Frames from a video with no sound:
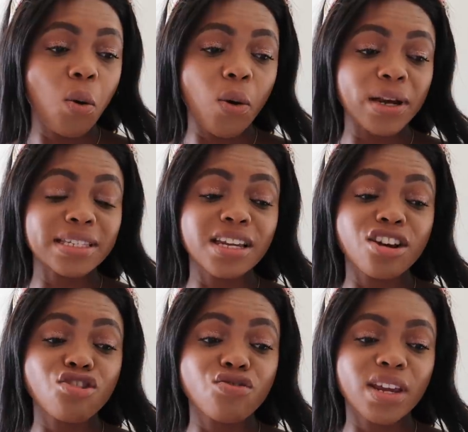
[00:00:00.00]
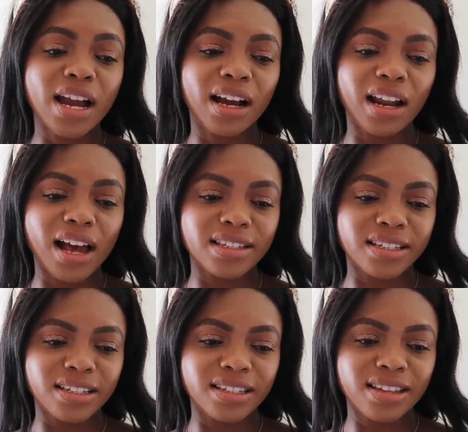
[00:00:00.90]
or sangria
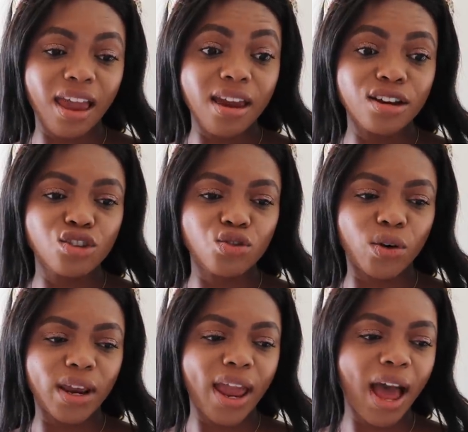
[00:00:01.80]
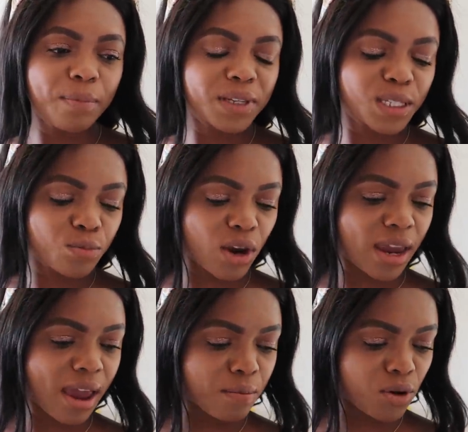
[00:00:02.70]
glasses. Enjoy. Happy
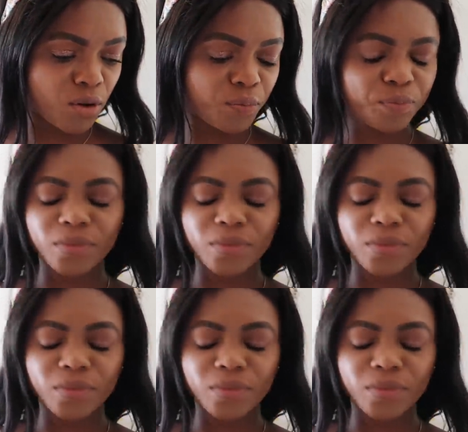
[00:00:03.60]
spring, Ember.